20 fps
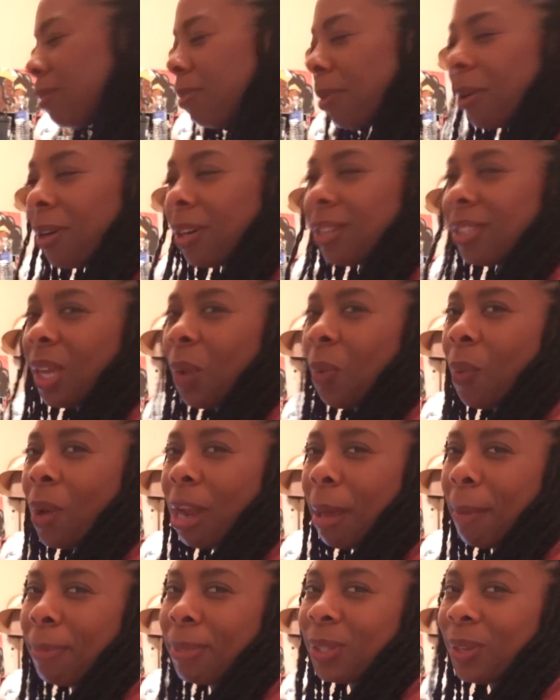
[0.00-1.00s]
Burgers like
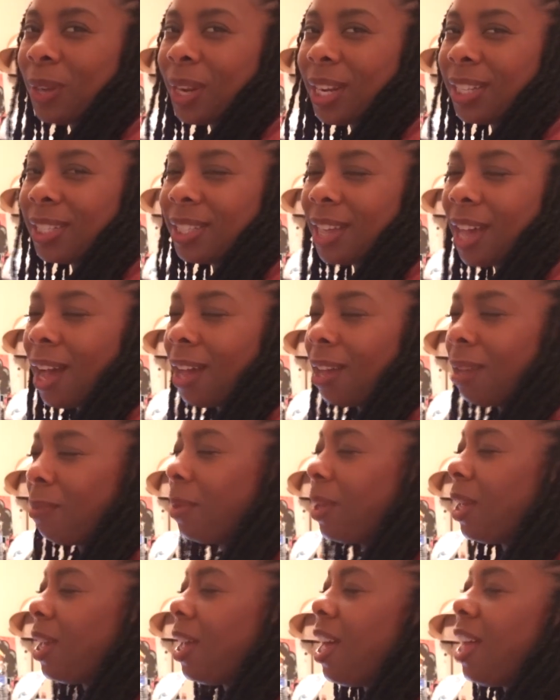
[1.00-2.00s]
one episode at a time.